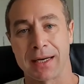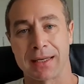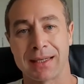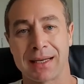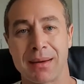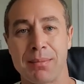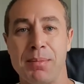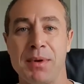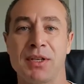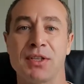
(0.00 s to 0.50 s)

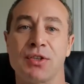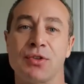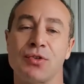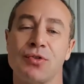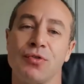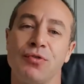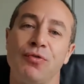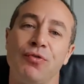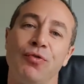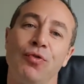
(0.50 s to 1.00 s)
committed to
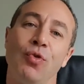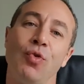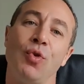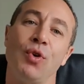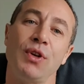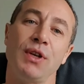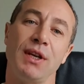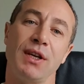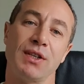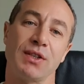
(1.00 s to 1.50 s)
4
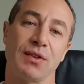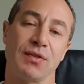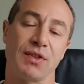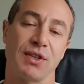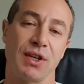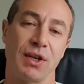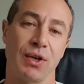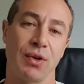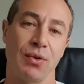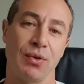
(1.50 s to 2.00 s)
years of
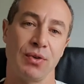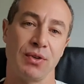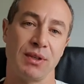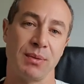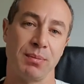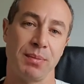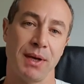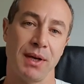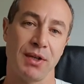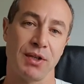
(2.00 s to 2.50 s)

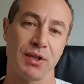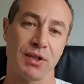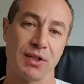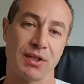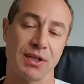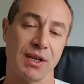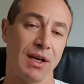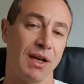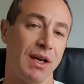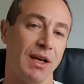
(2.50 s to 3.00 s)
security
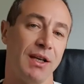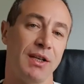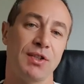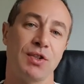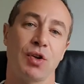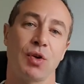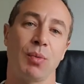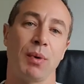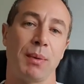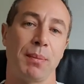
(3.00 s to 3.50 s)
patches. Let's
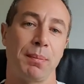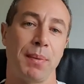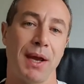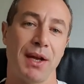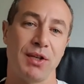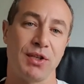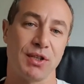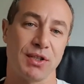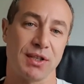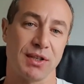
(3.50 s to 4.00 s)
talk about
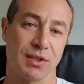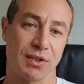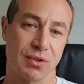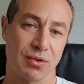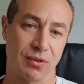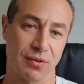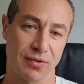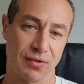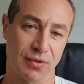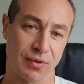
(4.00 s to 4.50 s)
patches and
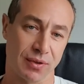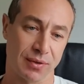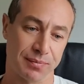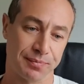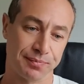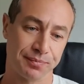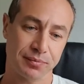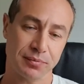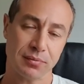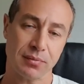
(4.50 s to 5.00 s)
software.
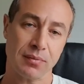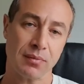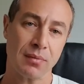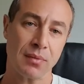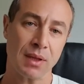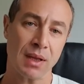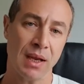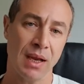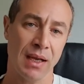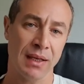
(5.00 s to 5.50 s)

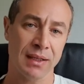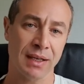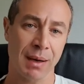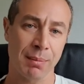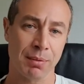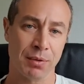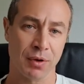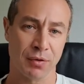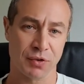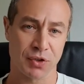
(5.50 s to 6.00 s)
I had a
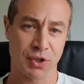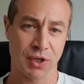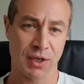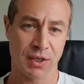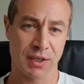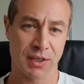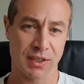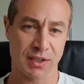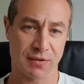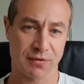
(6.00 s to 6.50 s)
couple of
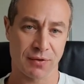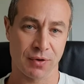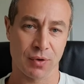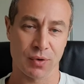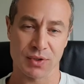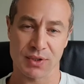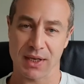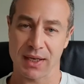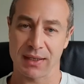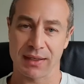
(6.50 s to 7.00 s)
Chinese
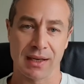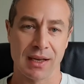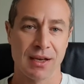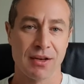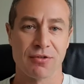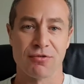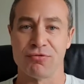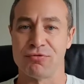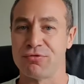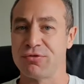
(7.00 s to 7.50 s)
phones that had
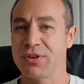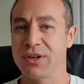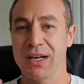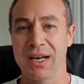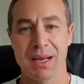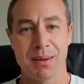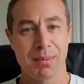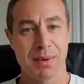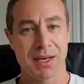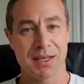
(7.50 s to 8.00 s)

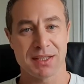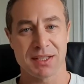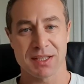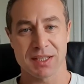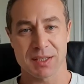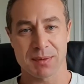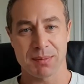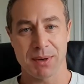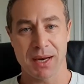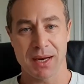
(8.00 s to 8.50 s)
really amazing
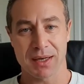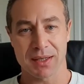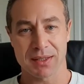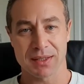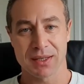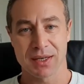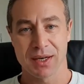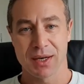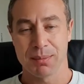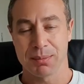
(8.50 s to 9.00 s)
specs,
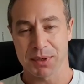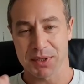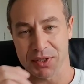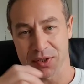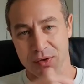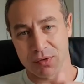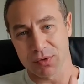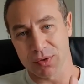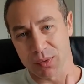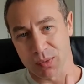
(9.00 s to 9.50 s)
but
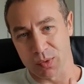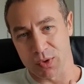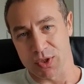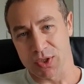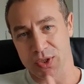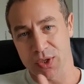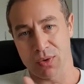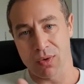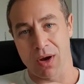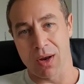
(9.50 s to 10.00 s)
software was
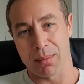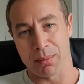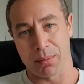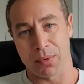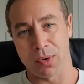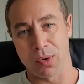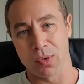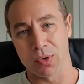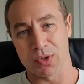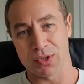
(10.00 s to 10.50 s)
so
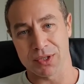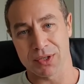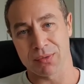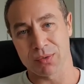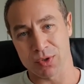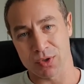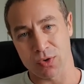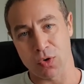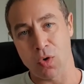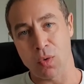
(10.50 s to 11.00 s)
unpolished, it
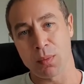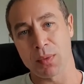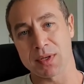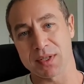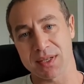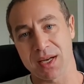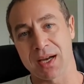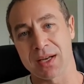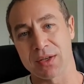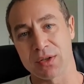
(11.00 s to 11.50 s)
was
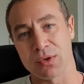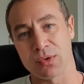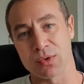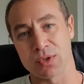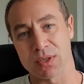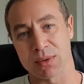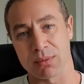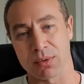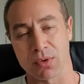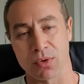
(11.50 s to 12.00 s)
almost
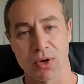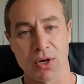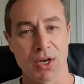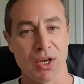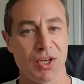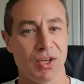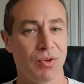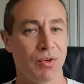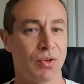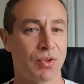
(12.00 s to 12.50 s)
unusable.
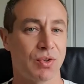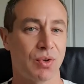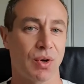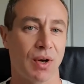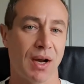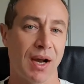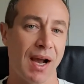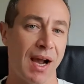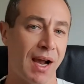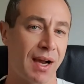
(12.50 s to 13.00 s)
You need to
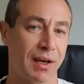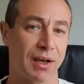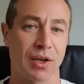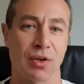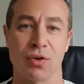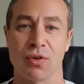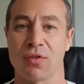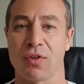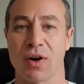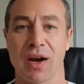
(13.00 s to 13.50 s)
hack and
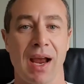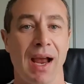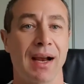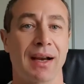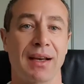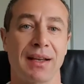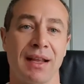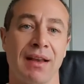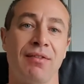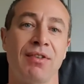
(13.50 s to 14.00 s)
overhack,
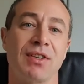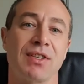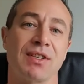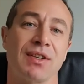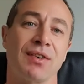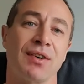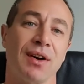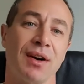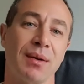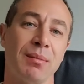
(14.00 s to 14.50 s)
and every
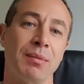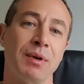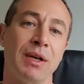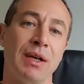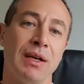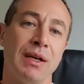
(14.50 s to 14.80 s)
time